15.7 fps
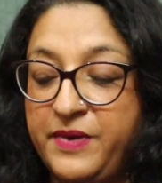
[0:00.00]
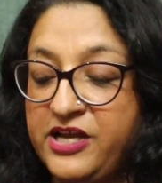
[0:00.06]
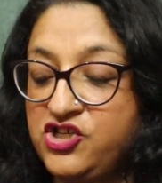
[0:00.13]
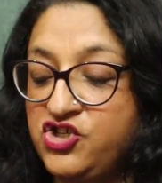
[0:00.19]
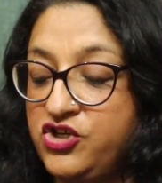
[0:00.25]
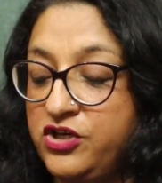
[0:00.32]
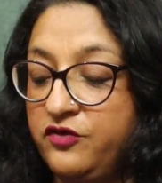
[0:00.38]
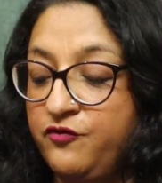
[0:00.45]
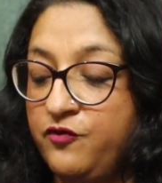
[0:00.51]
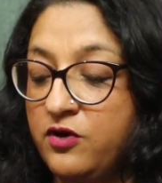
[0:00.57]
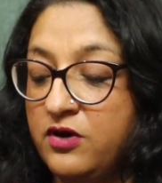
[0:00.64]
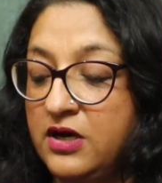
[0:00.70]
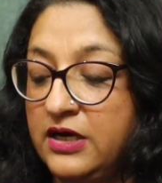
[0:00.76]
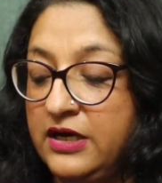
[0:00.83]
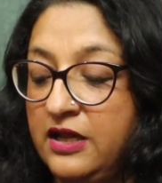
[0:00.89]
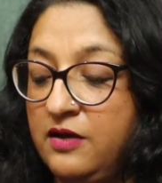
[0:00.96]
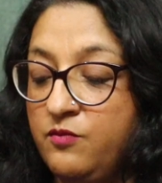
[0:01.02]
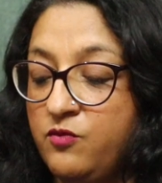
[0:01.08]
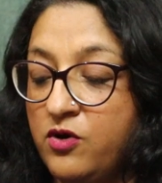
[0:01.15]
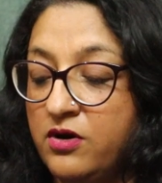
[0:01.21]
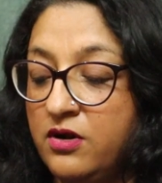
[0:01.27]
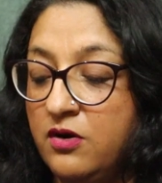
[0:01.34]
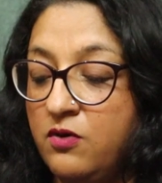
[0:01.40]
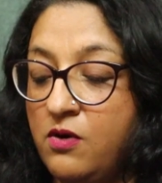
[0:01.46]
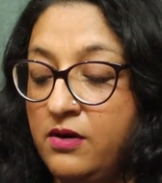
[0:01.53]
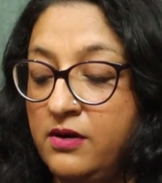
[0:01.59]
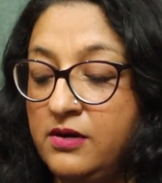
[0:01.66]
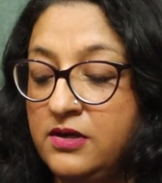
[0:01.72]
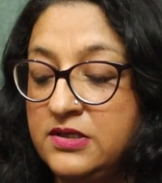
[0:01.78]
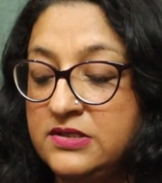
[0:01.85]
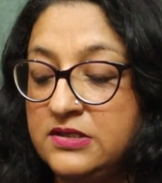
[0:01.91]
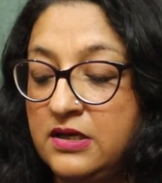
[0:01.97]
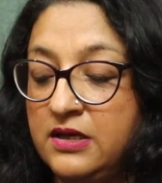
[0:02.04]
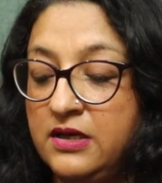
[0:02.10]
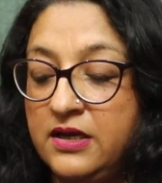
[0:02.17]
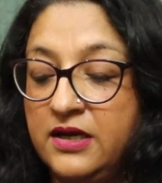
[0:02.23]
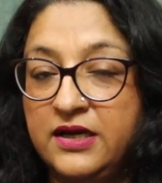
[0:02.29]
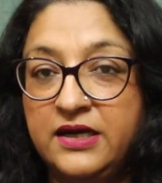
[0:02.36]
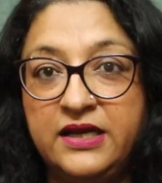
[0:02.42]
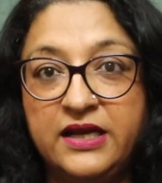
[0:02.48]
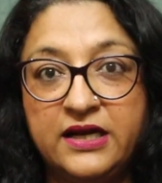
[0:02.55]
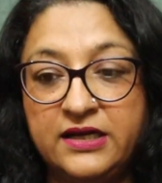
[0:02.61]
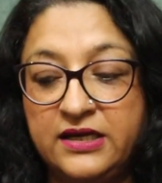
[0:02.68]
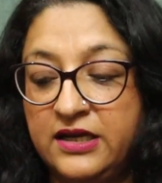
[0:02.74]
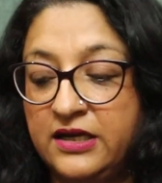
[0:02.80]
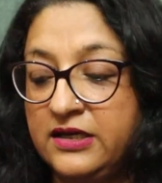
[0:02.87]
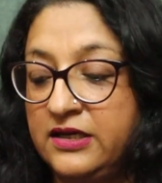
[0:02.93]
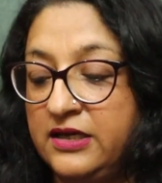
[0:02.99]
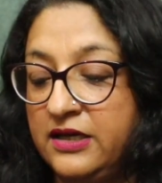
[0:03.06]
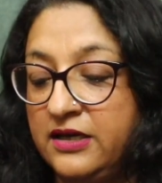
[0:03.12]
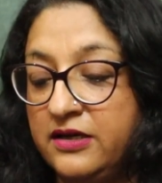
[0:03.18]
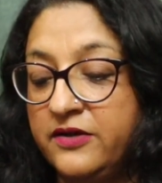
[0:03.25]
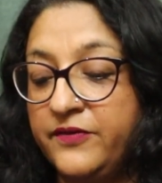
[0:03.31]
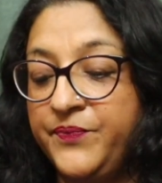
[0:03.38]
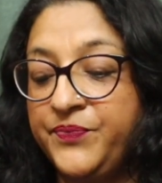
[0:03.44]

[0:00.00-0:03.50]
penchant for cutting moral corners, tick tick tick.